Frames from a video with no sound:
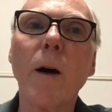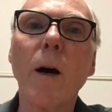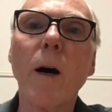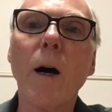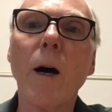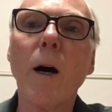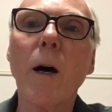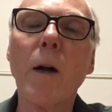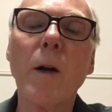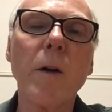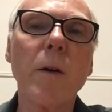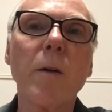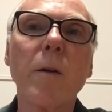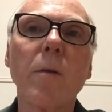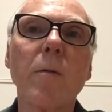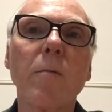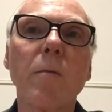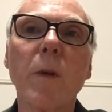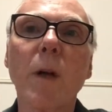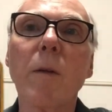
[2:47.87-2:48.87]
and
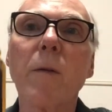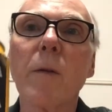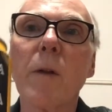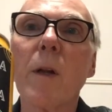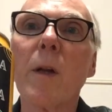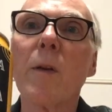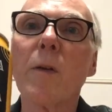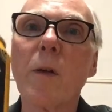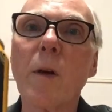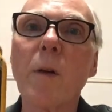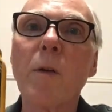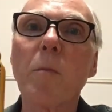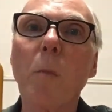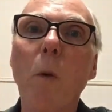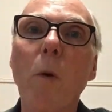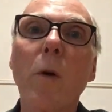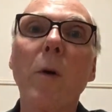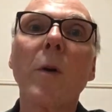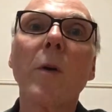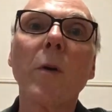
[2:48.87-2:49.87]
definitely it's
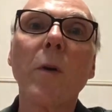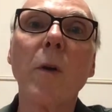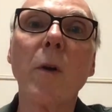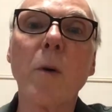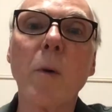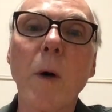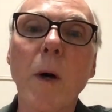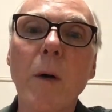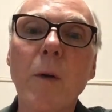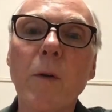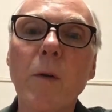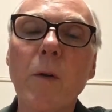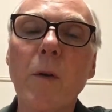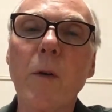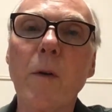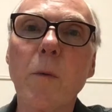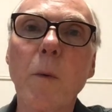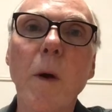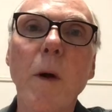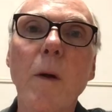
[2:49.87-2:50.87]
exported to the US
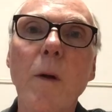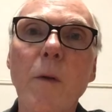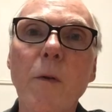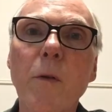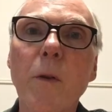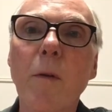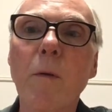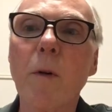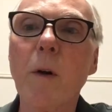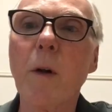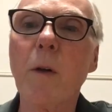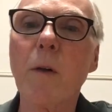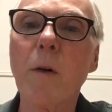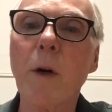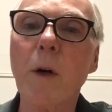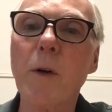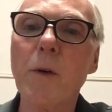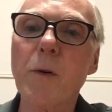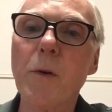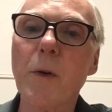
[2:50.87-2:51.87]
as well as several other
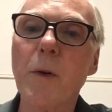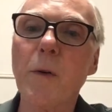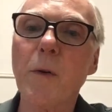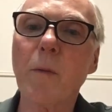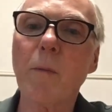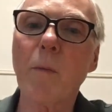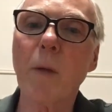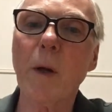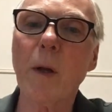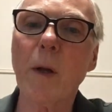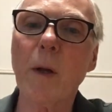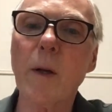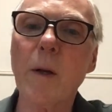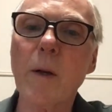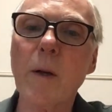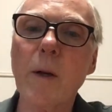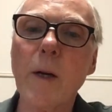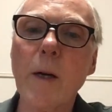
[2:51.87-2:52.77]
countries. And